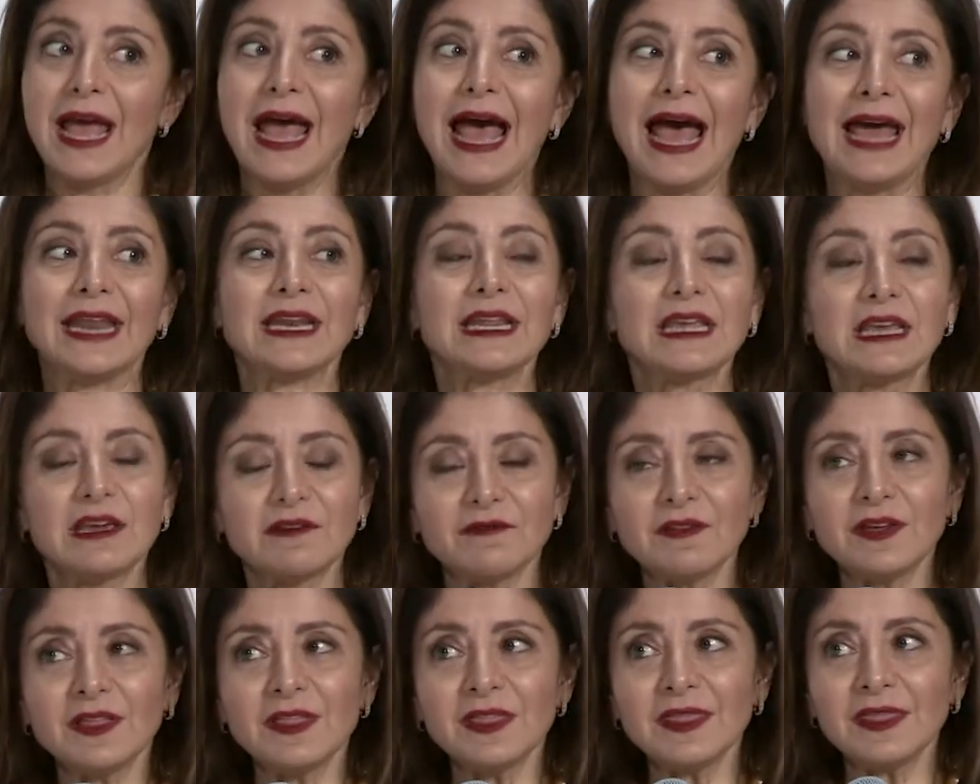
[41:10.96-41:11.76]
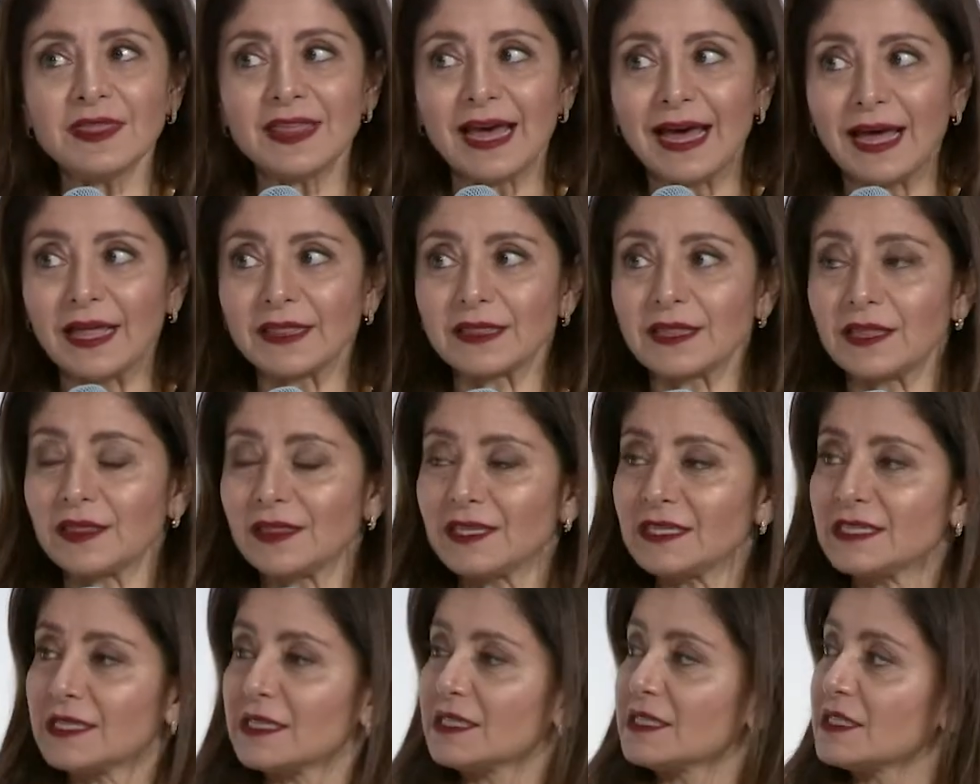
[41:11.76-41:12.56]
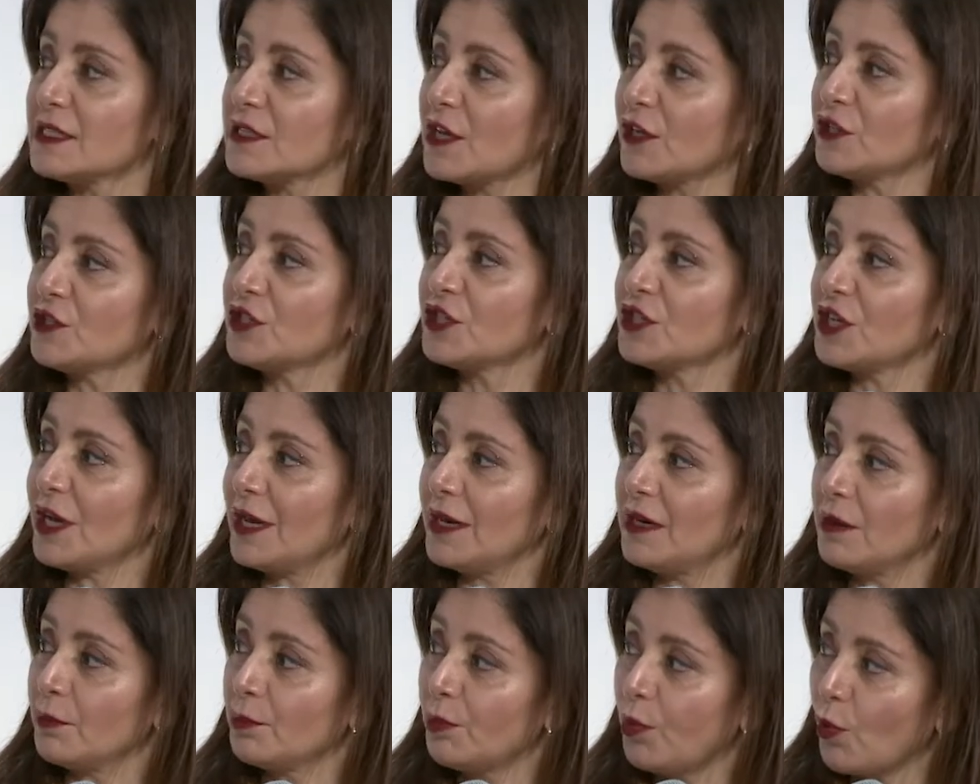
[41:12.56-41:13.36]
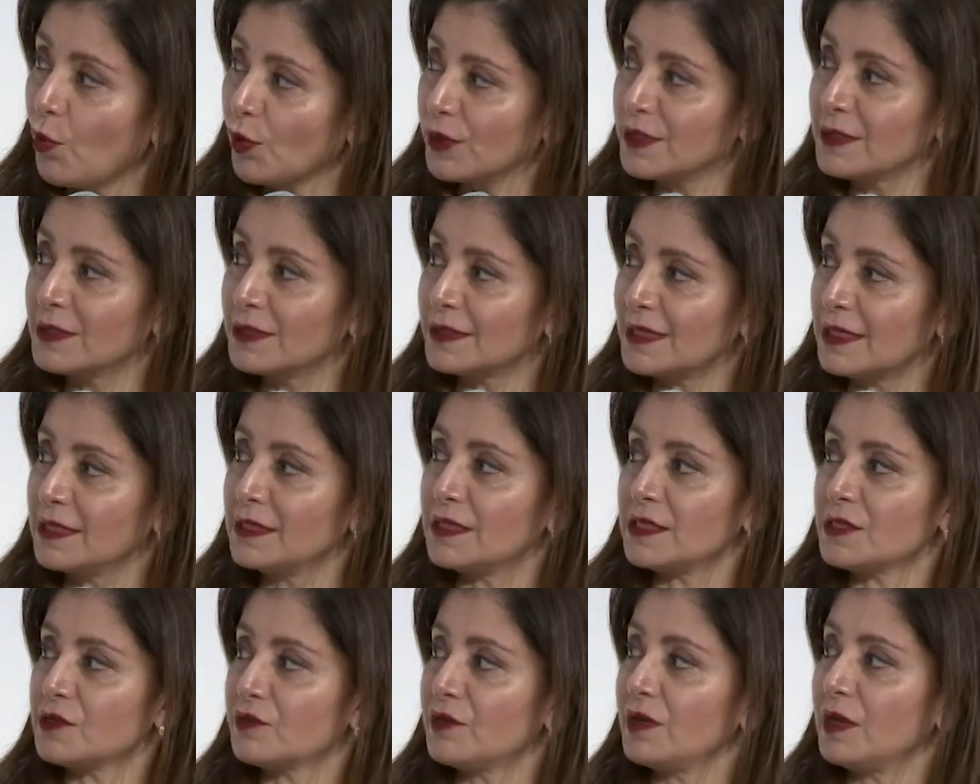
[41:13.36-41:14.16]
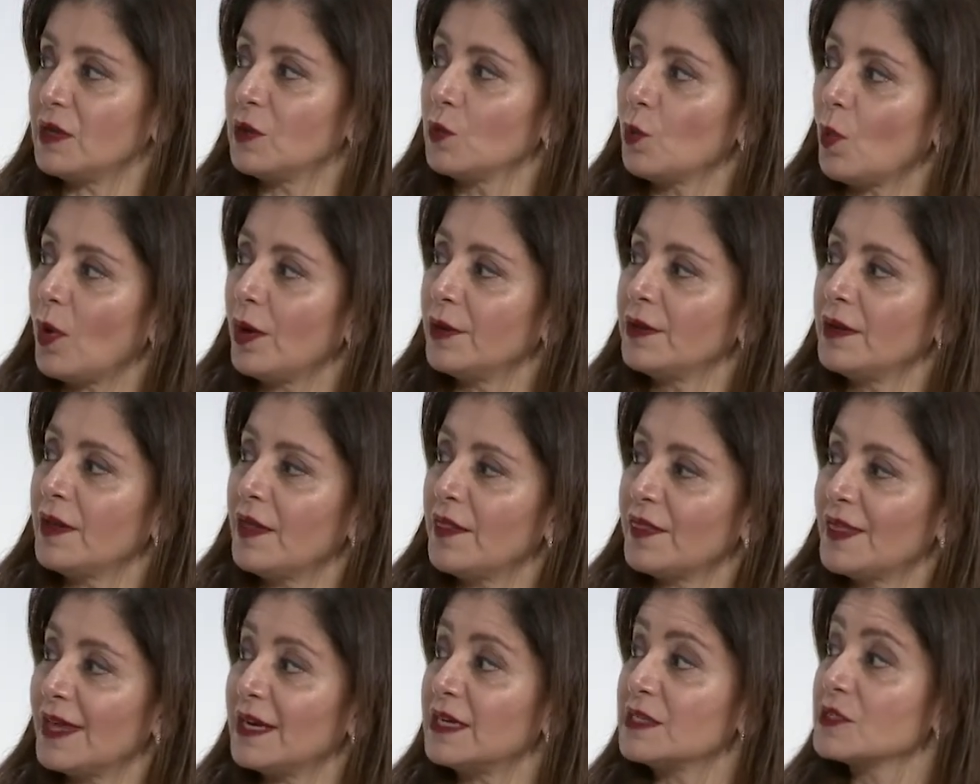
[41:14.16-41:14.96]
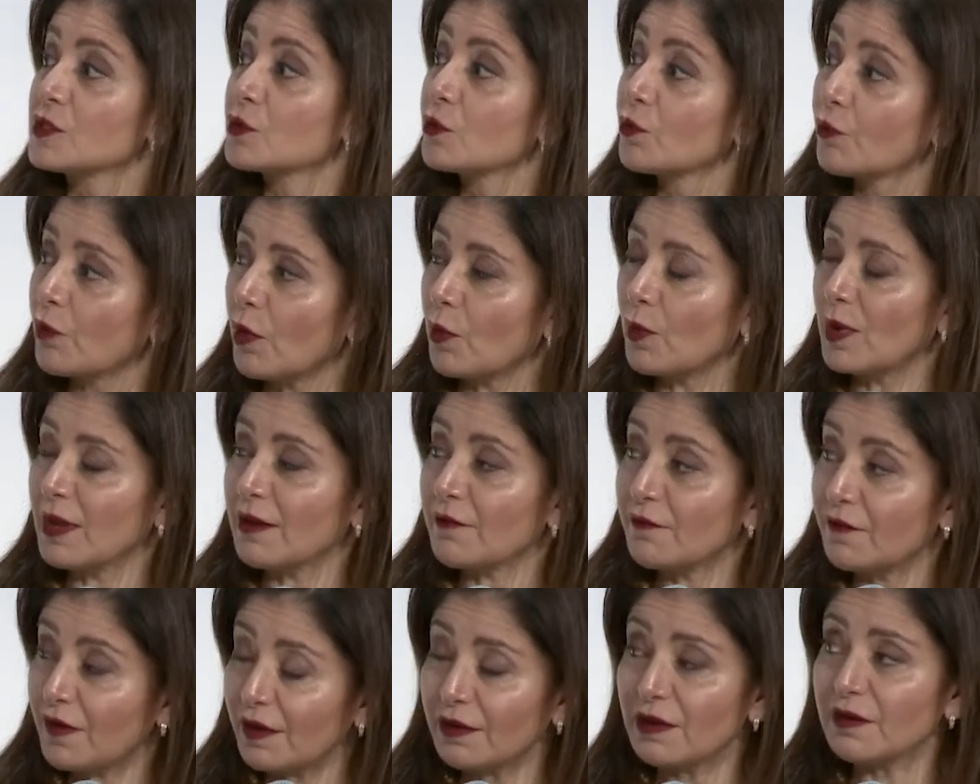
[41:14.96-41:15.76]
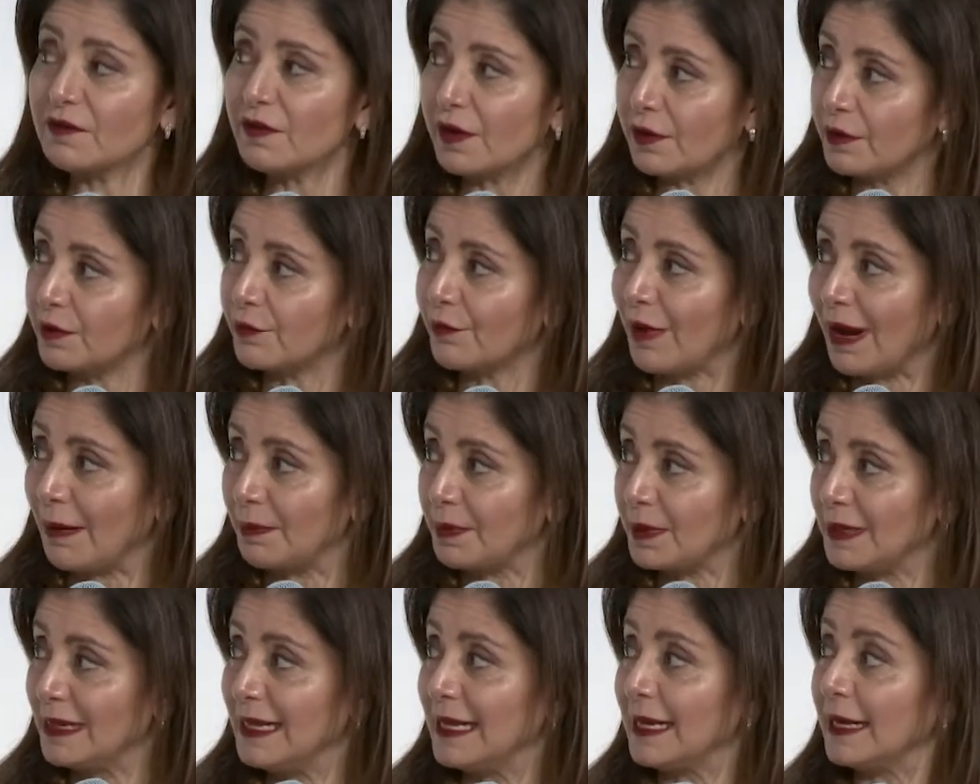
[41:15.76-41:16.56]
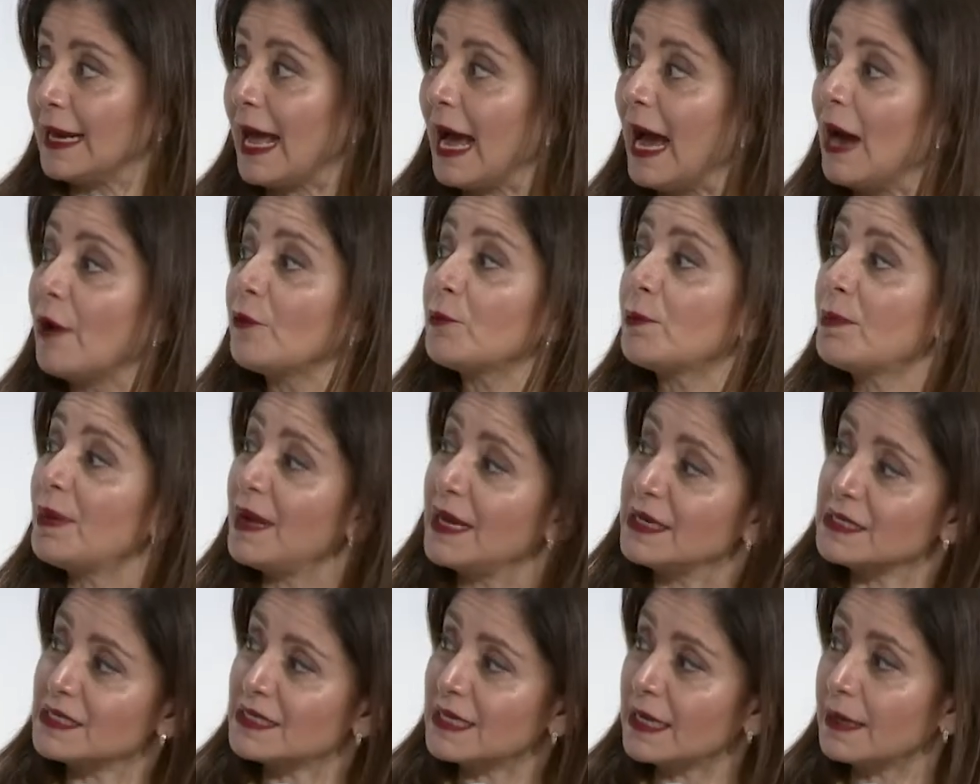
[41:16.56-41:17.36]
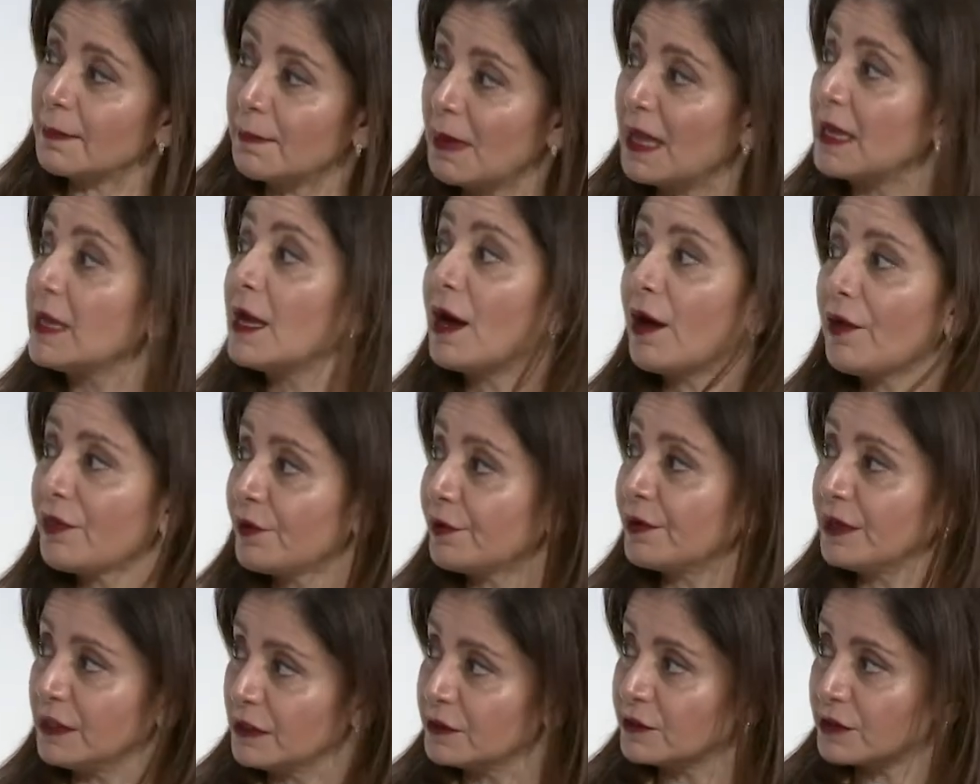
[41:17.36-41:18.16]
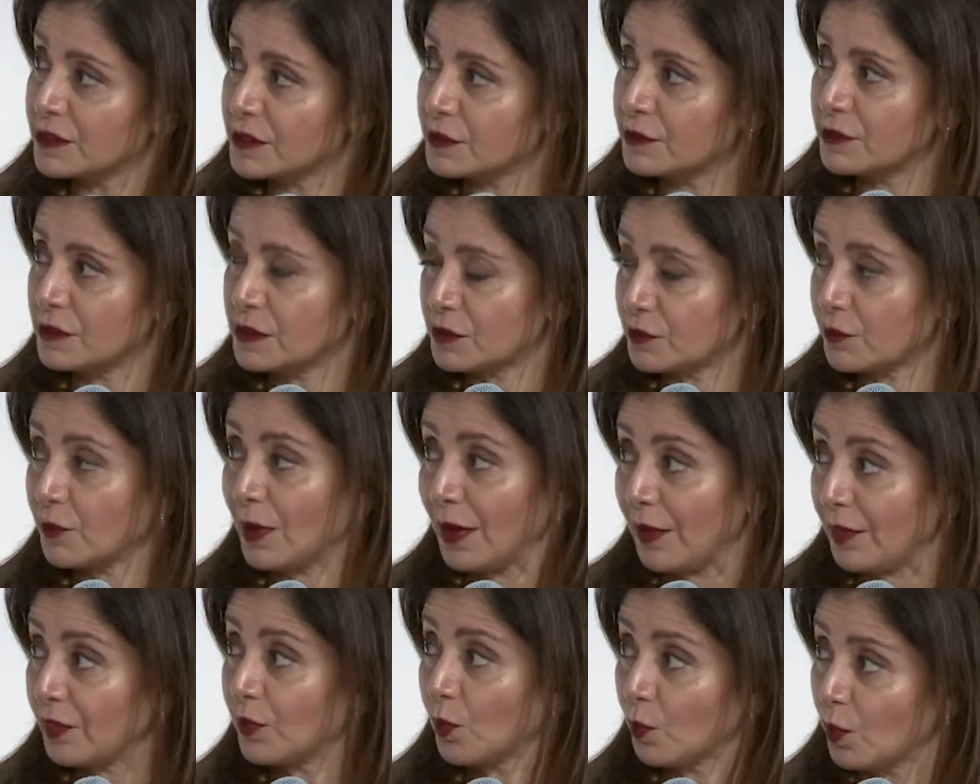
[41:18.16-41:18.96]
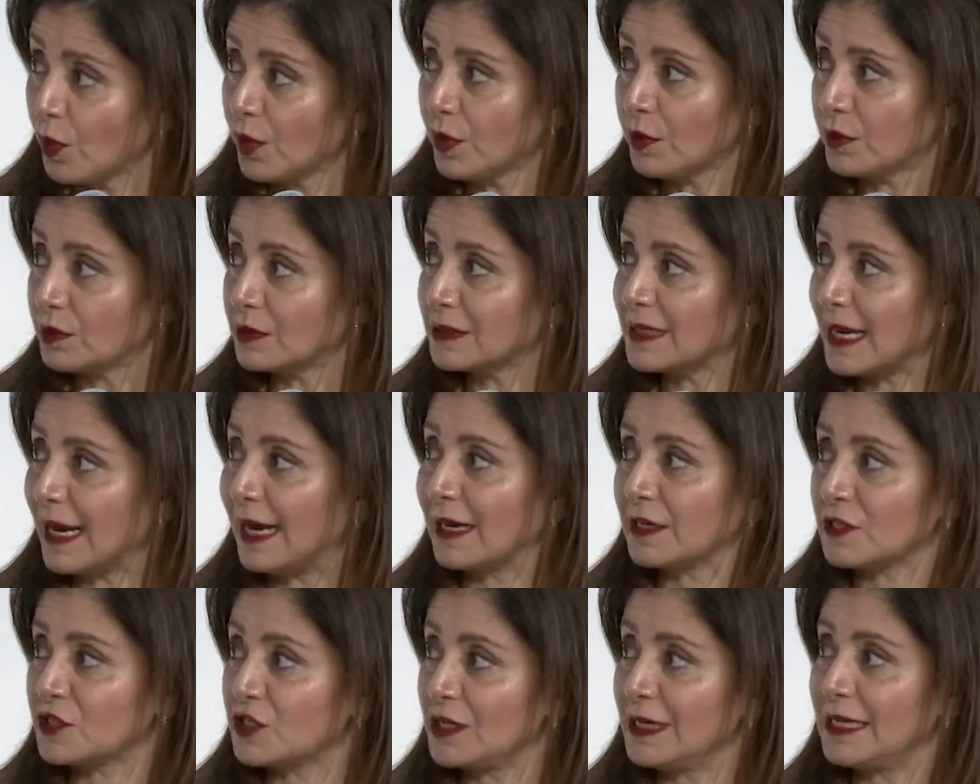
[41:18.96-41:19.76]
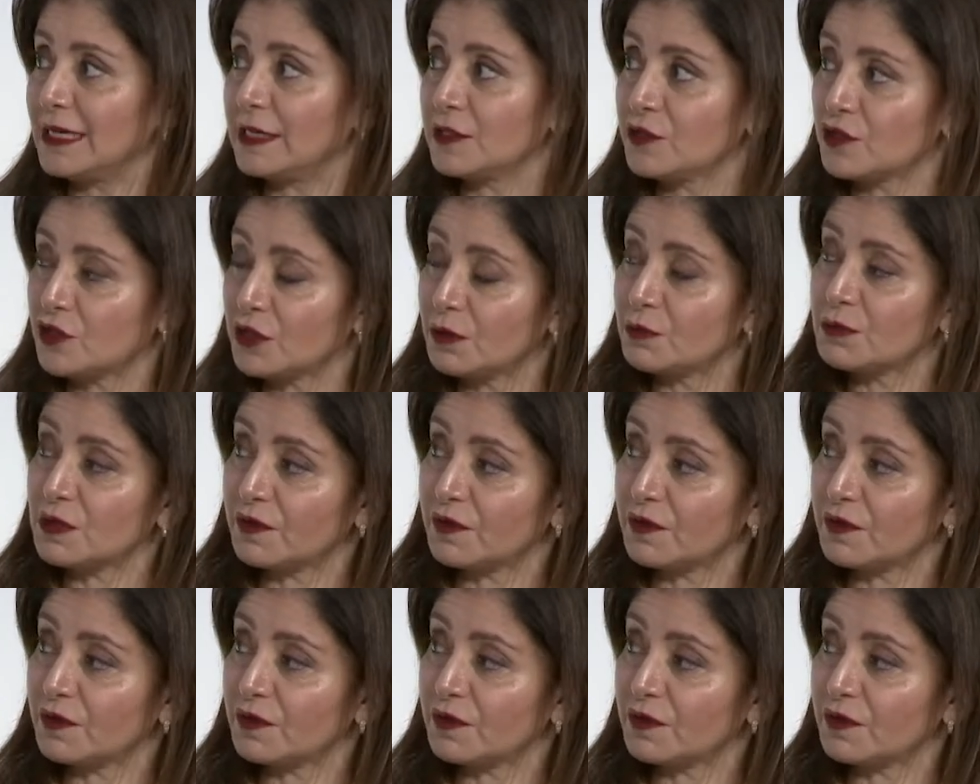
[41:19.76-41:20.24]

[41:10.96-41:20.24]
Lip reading: And given that this is such an important industry and one that is growing very, very rapidly and outpacing many other industries throughout the world, actually, in terms